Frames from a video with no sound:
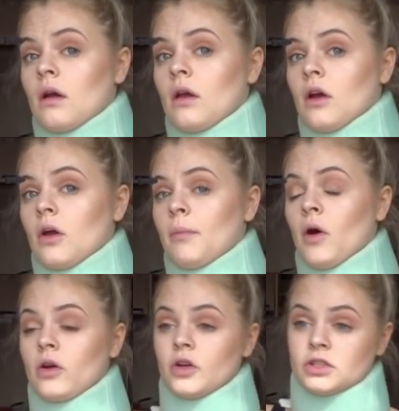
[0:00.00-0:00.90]
You're going to
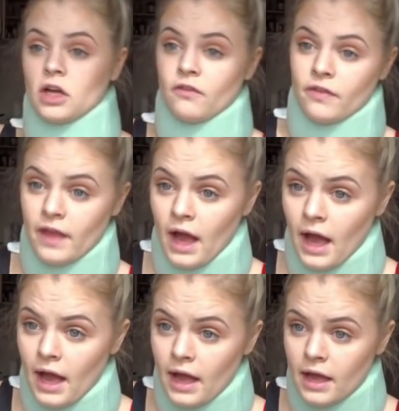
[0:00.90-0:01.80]
poke yourself in the
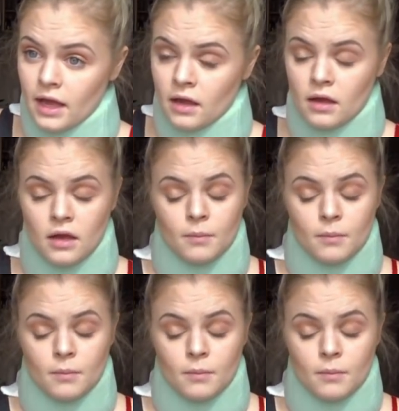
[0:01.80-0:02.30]
eye